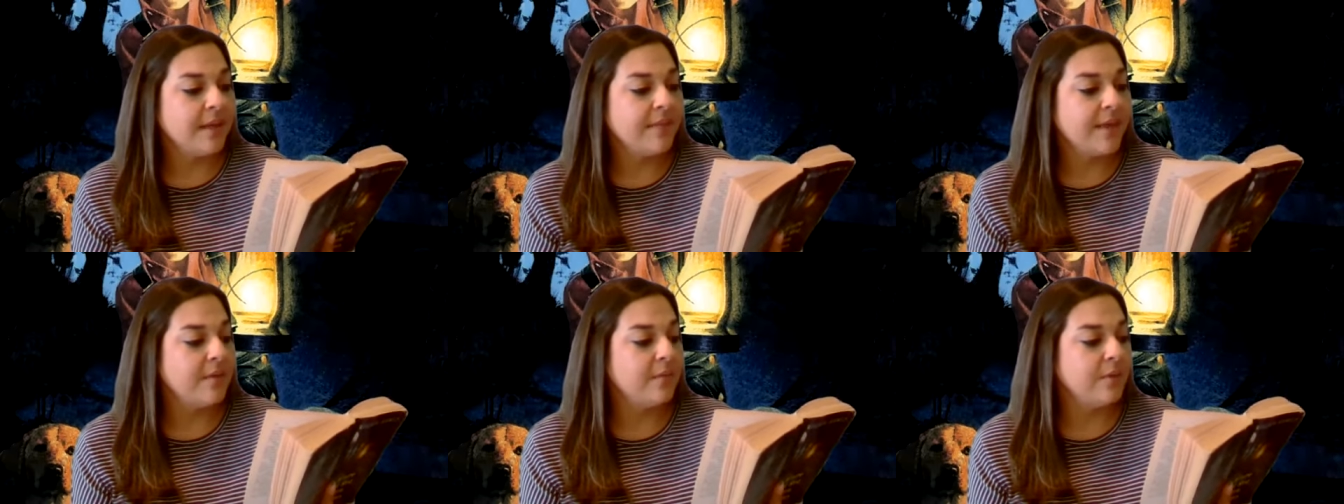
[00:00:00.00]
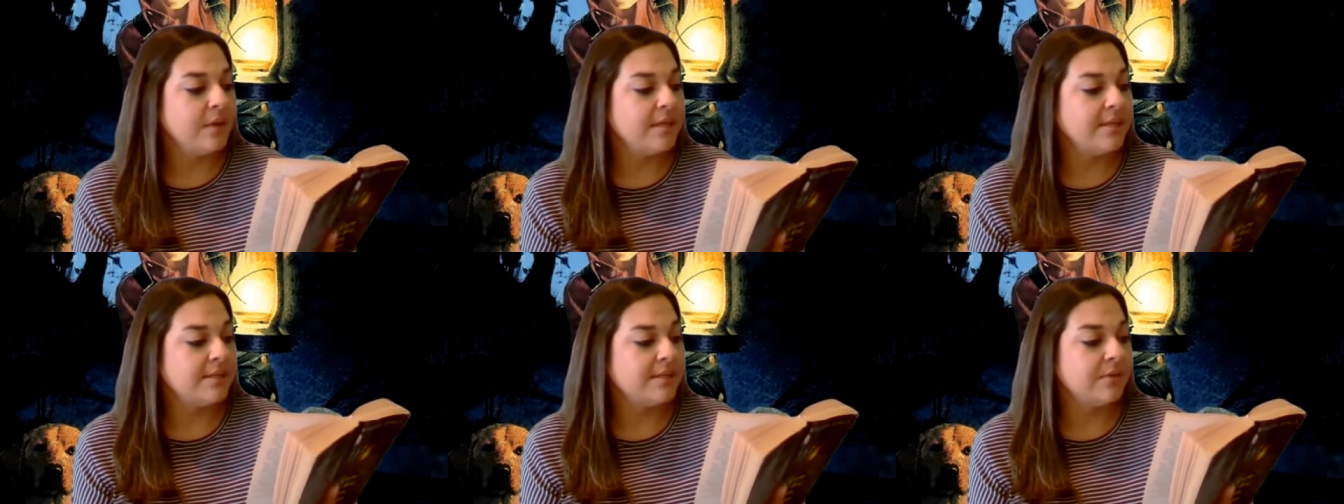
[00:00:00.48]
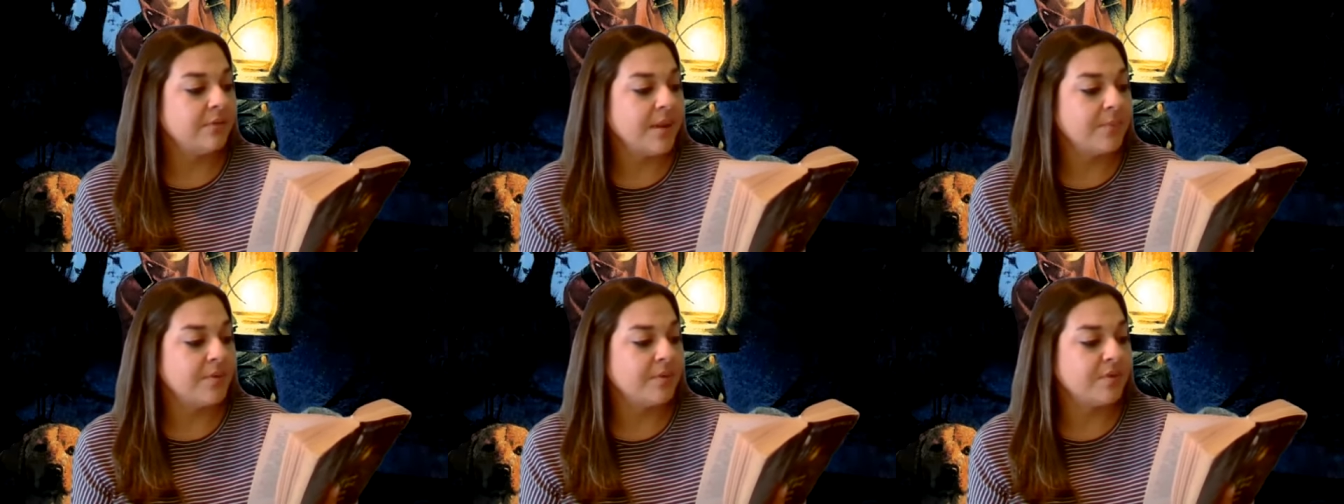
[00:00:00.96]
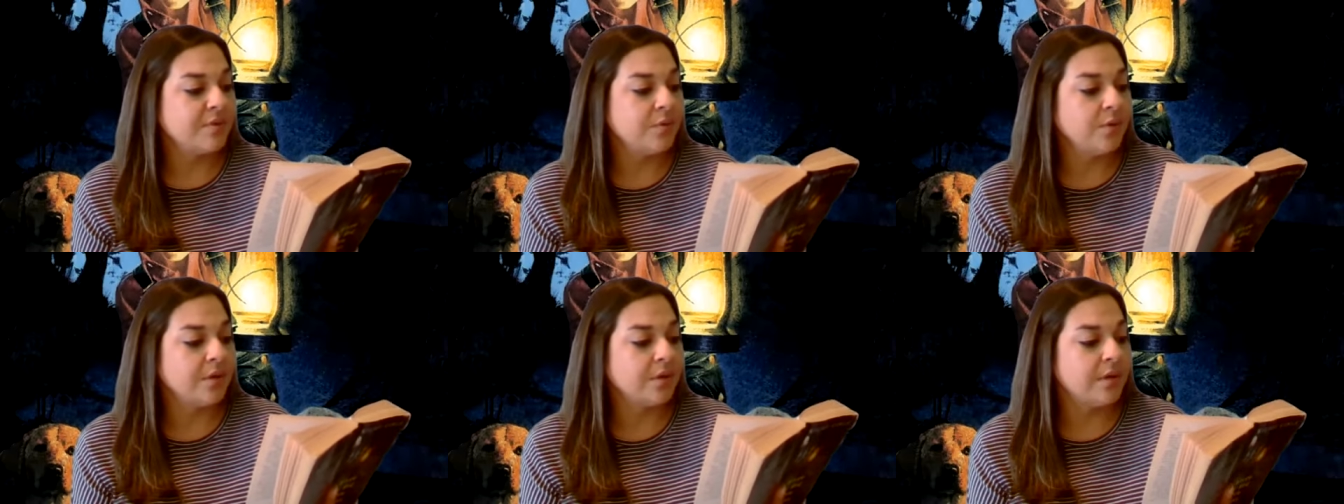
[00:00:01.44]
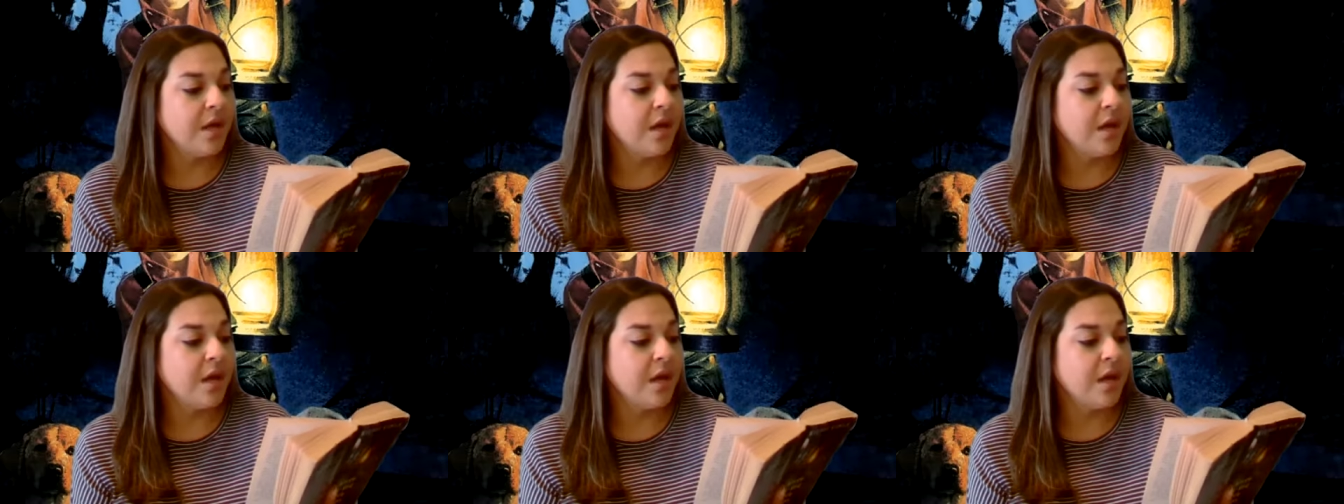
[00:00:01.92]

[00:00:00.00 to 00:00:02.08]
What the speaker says: That was to Grandpa's store.